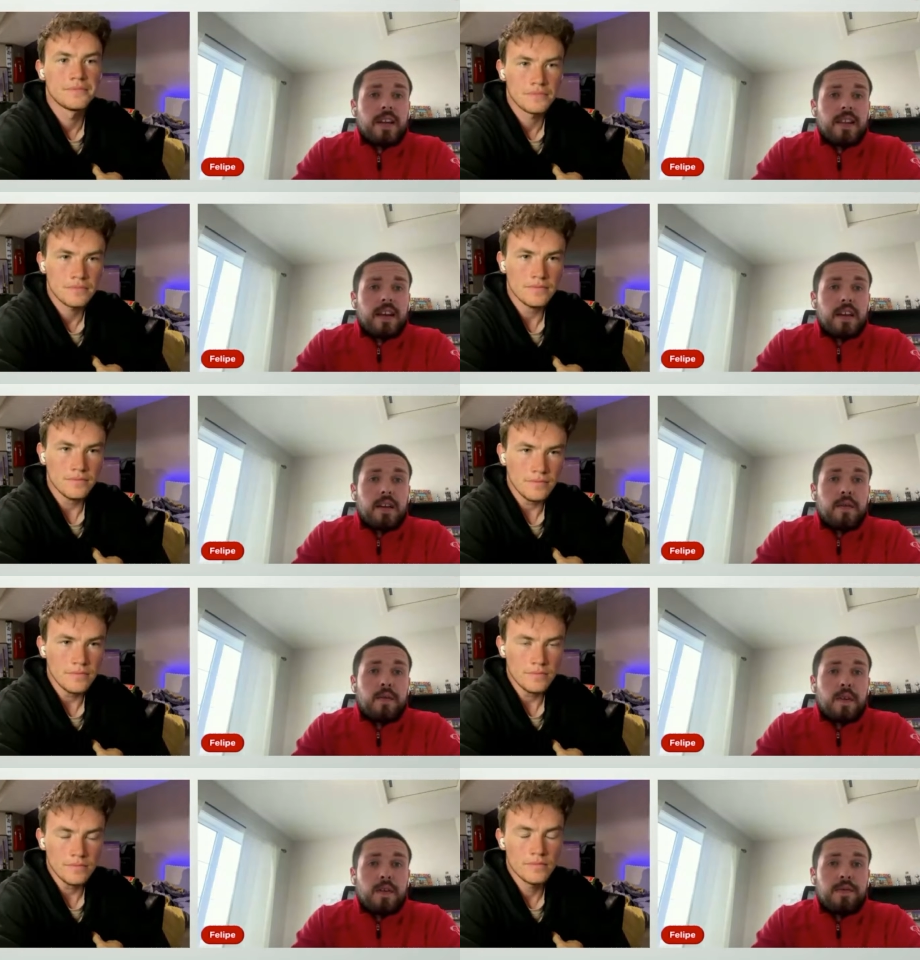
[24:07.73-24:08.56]
Speaker 1: Like
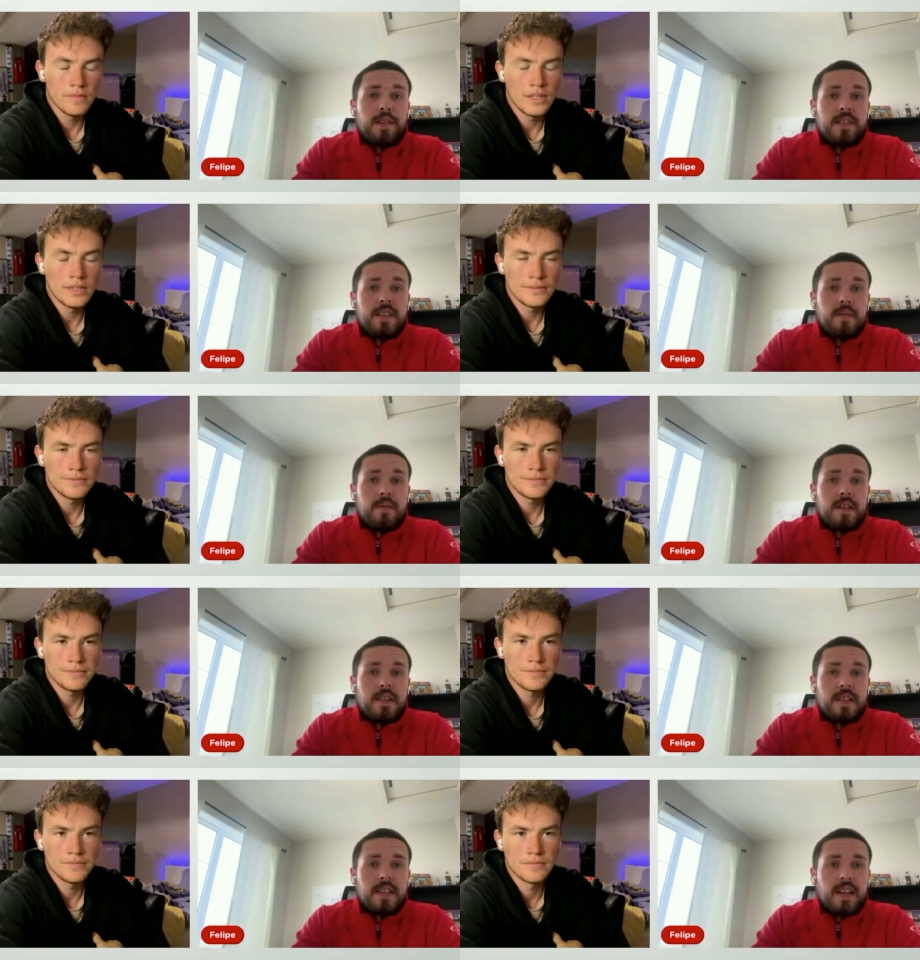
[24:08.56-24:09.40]
if the team
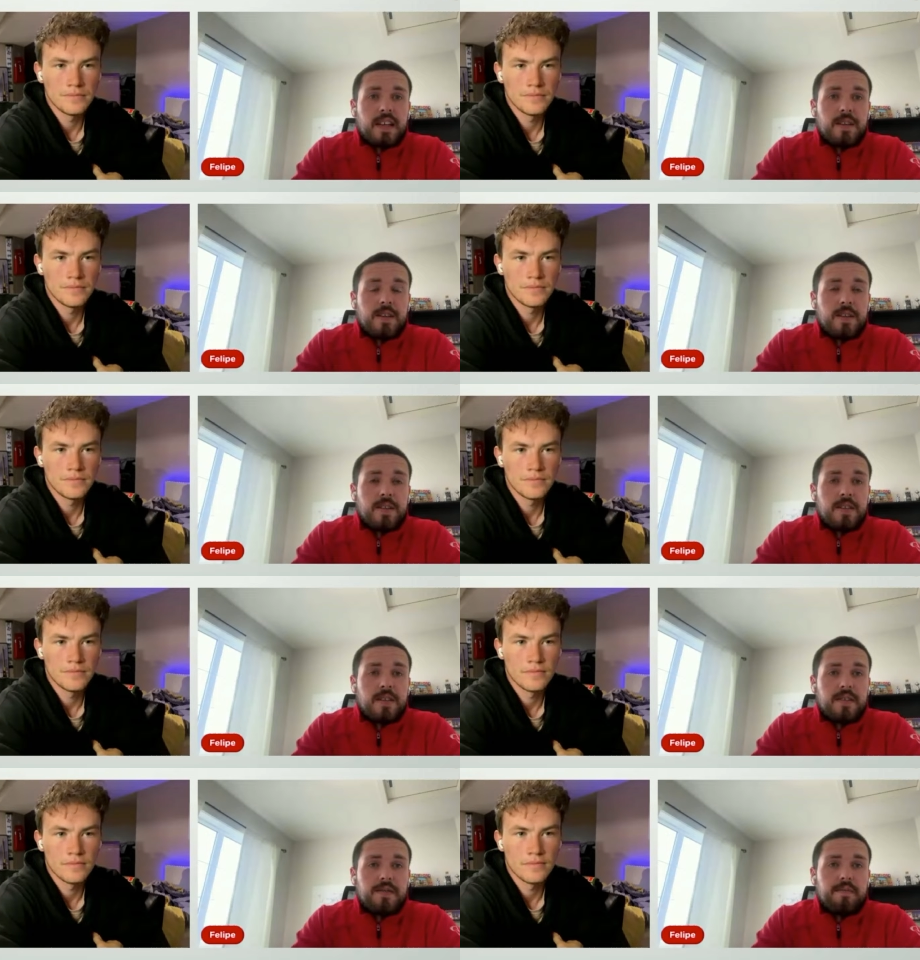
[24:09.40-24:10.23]
doesn't get their
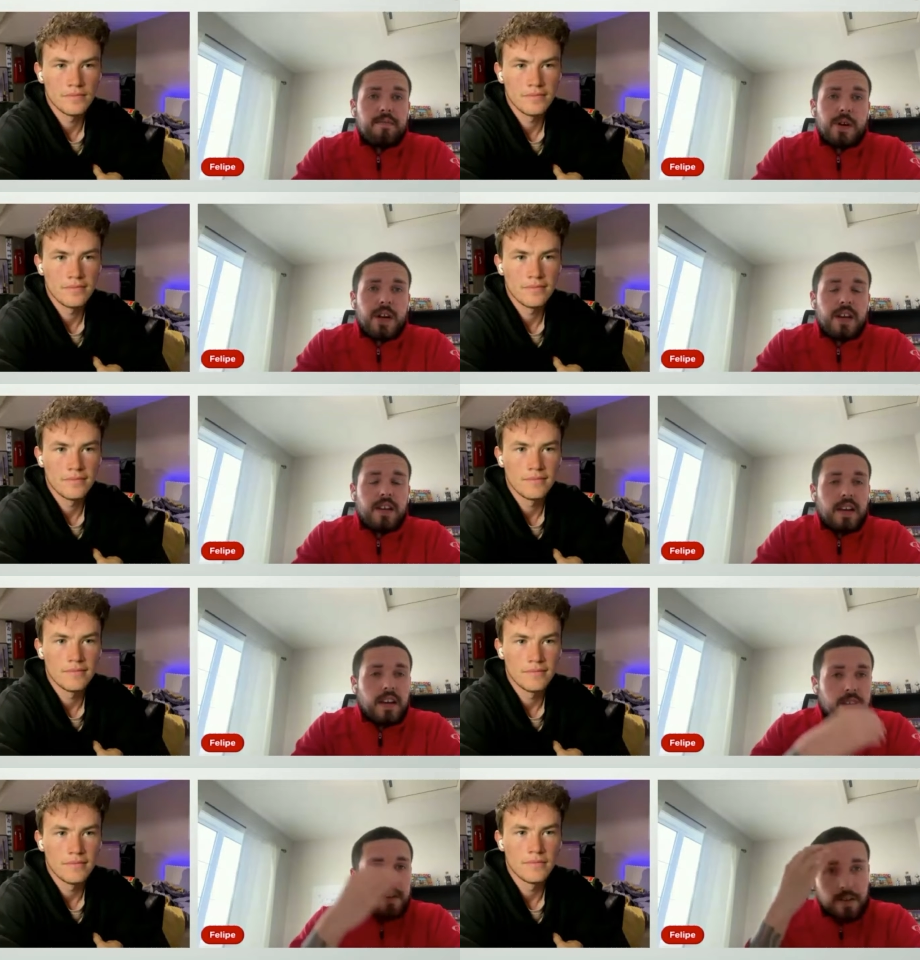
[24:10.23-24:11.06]
brain,
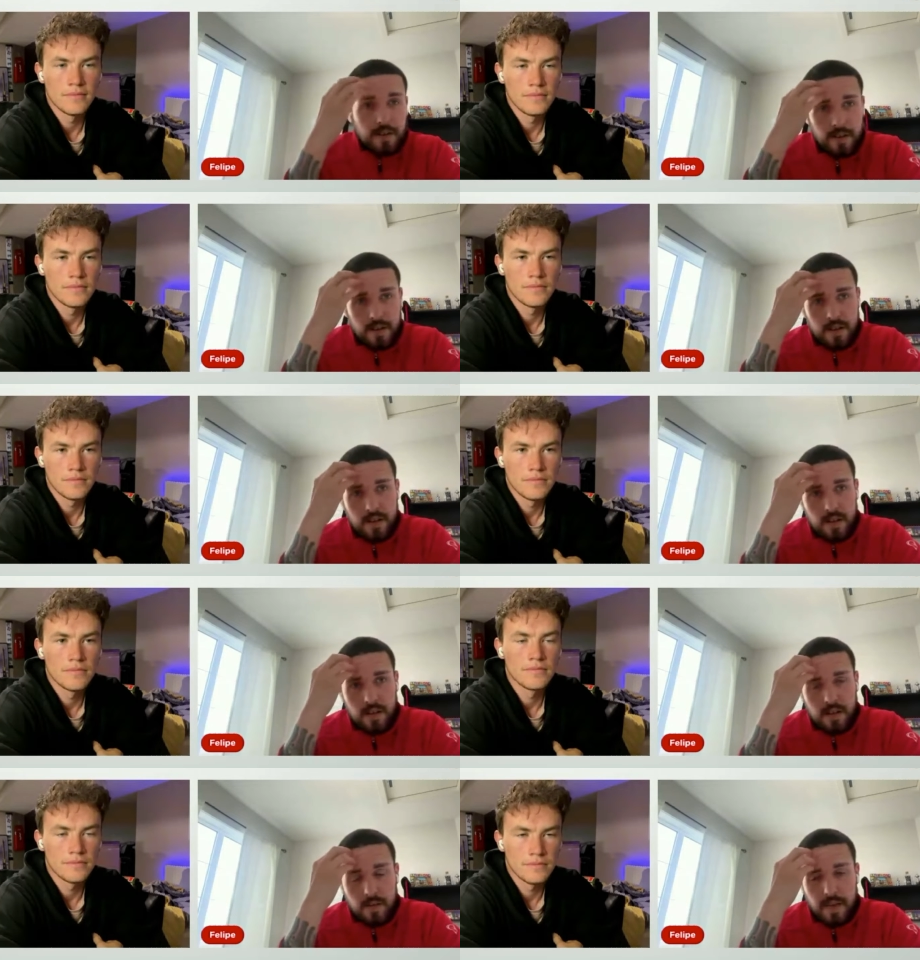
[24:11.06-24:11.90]
their
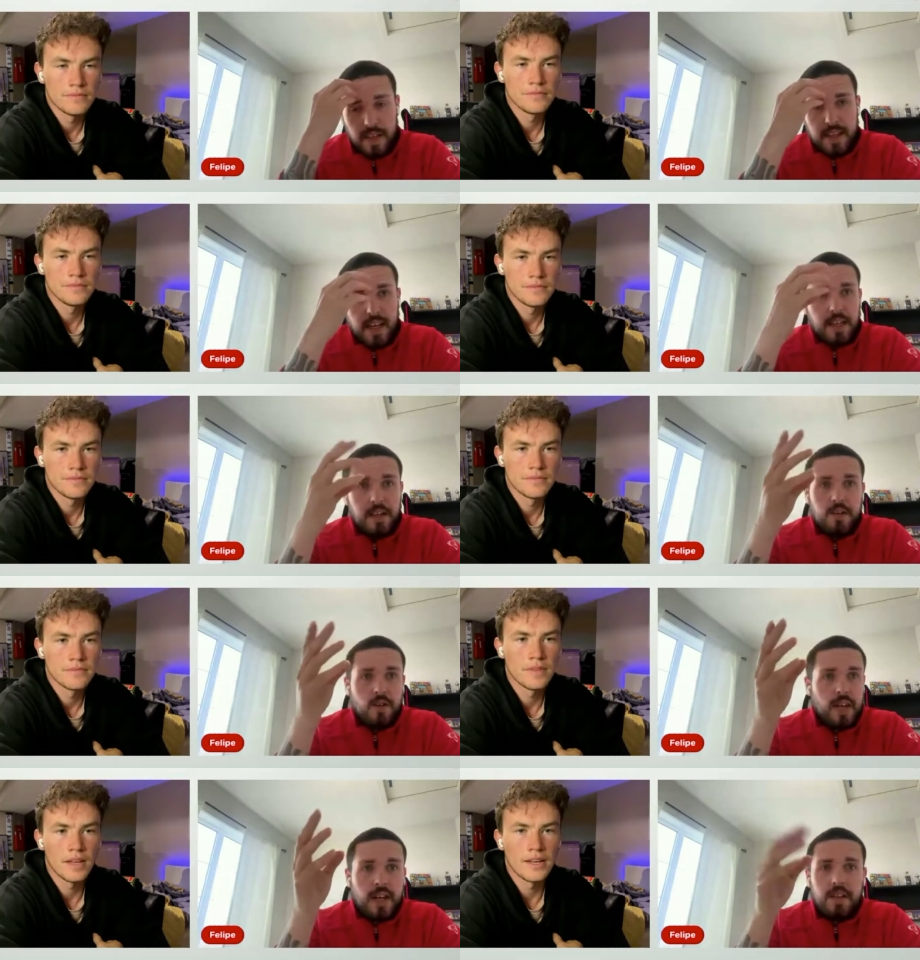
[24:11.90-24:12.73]
mentality
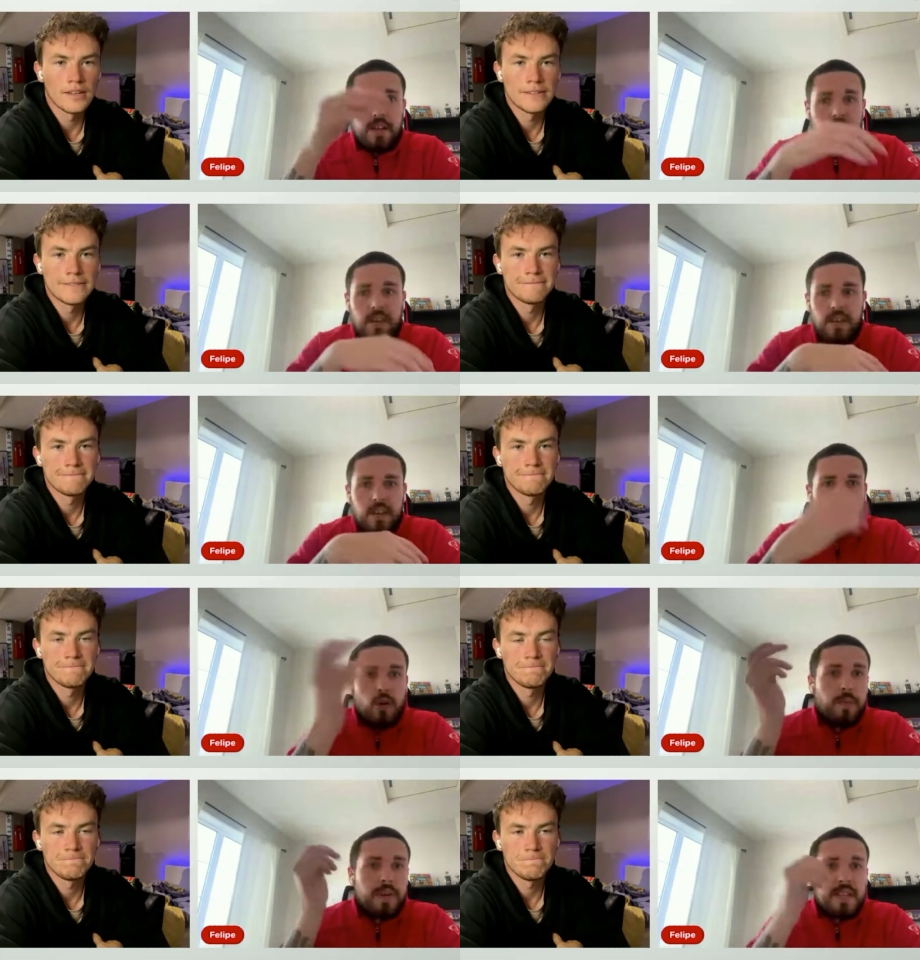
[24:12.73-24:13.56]
together, he opens the